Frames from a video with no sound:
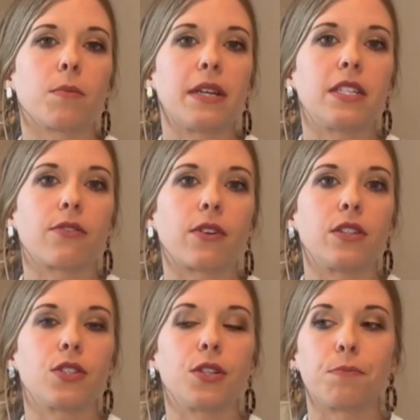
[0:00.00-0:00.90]
bit
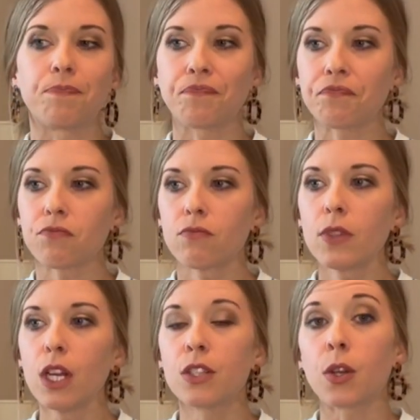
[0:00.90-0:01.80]
different too.
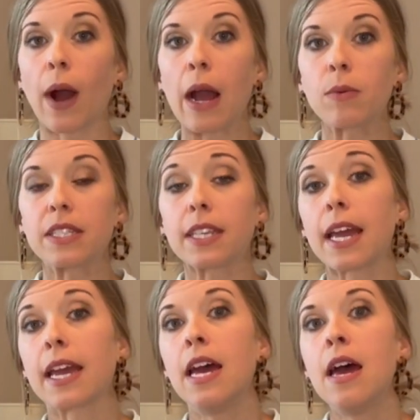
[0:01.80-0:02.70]
So I would
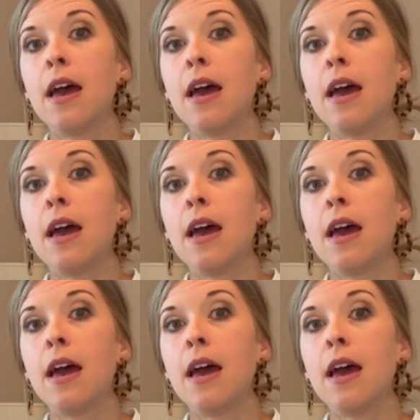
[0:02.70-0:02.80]
say